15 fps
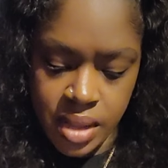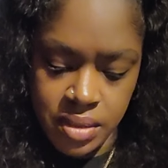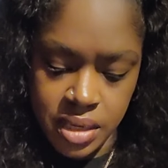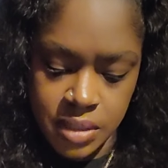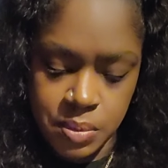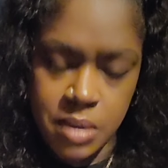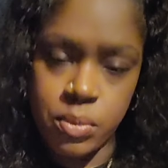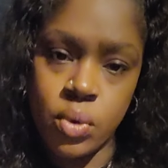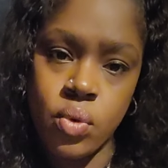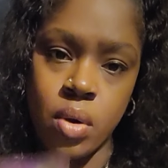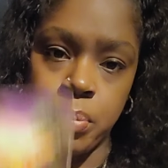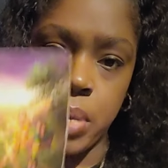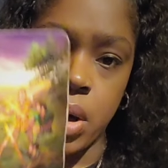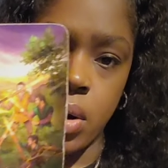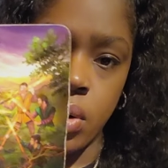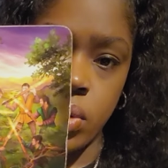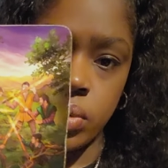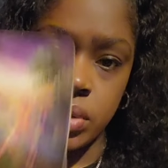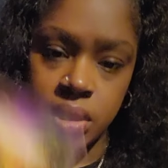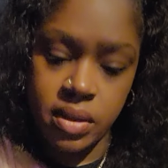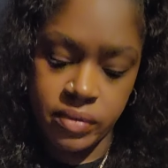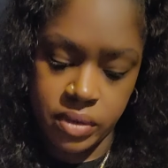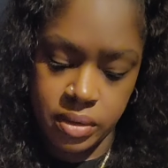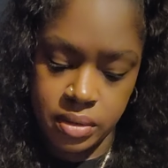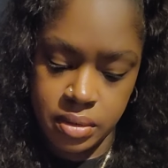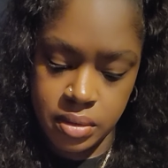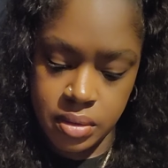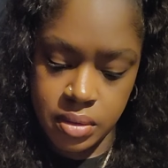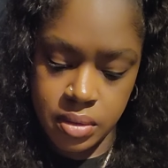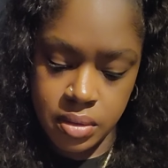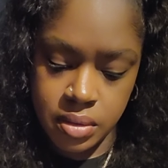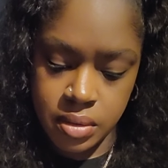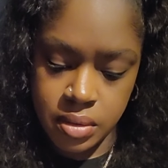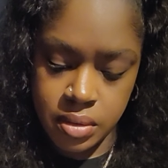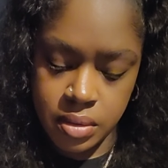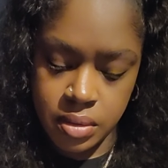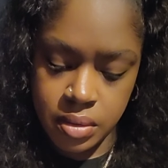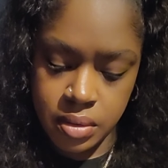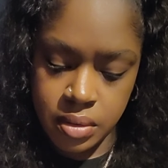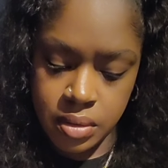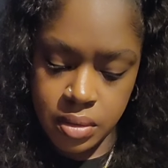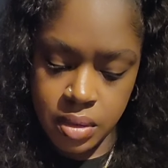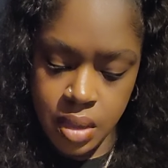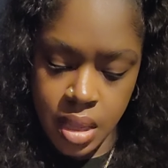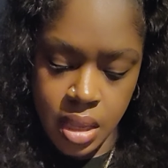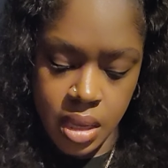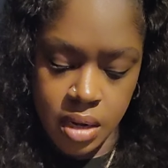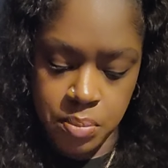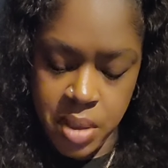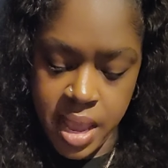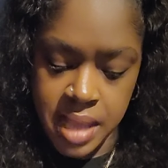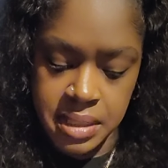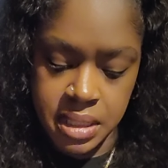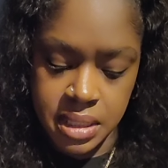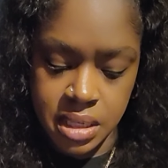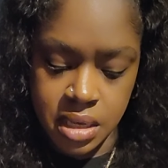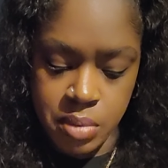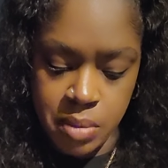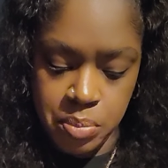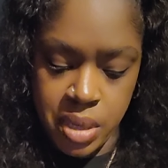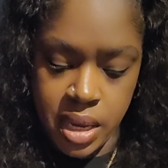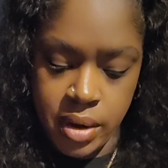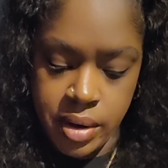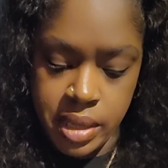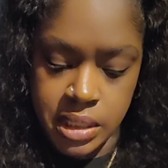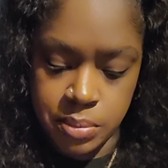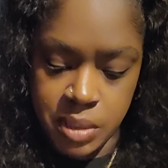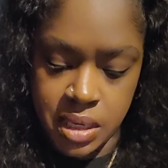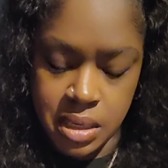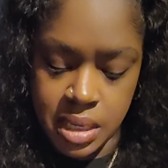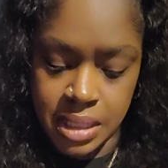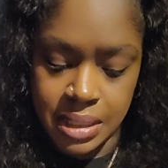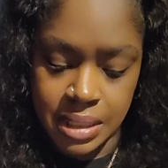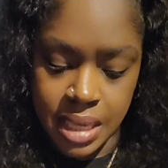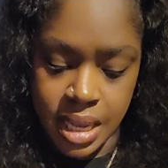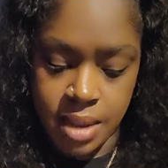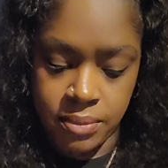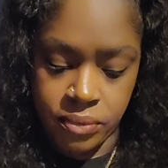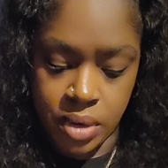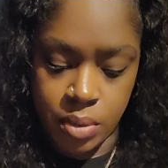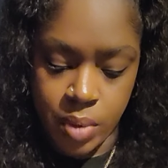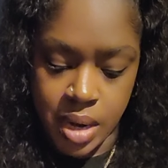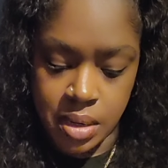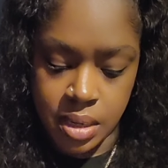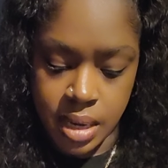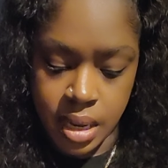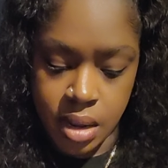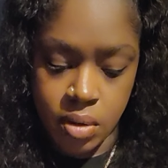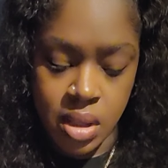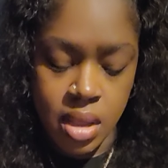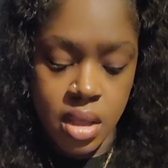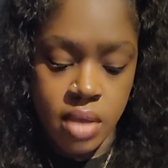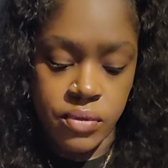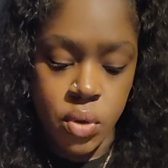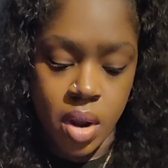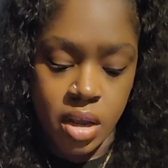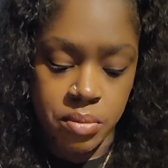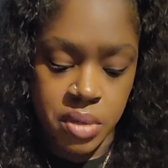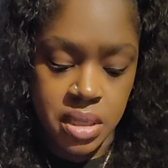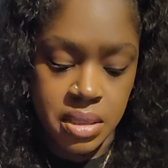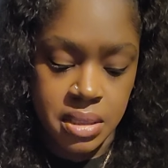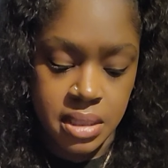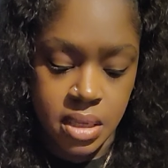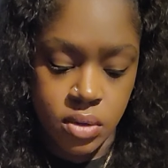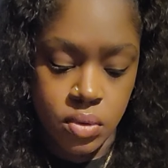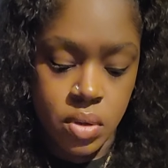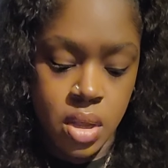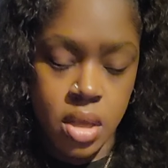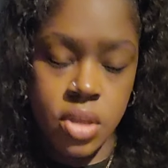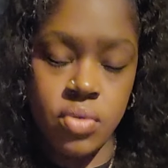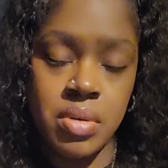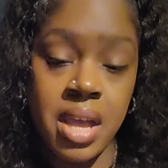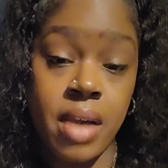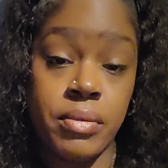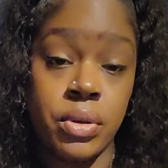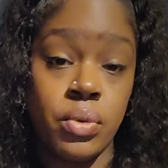there's people who oppose of it. In the past, this could have been parents, but in this time frame right now, if you are completely single, you could have a new